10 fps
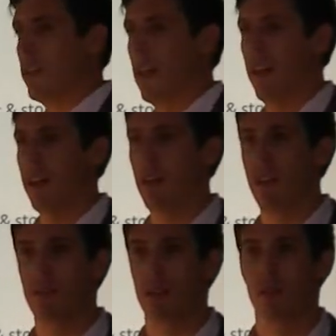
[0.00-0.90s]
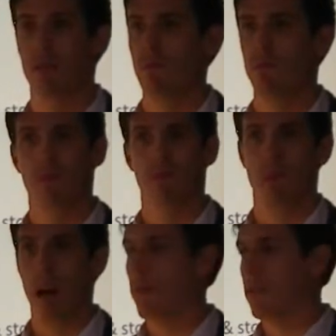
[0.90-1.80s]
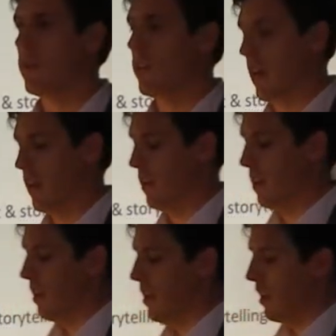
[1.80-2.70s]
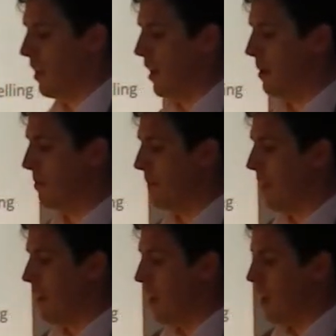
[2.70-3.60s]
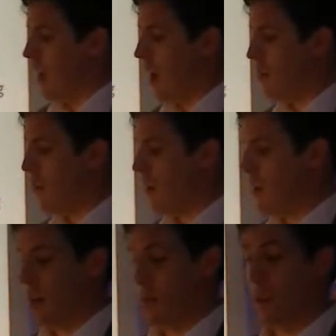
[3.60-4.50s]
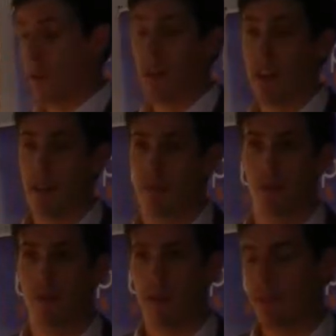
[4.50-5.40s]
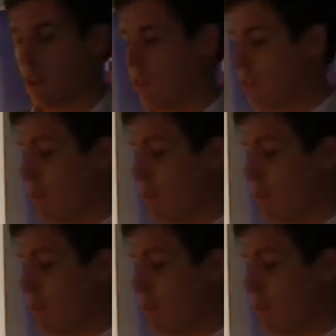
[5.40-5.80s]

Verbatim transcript: know I was owning that. Um, and we, uh, we create infographics, we create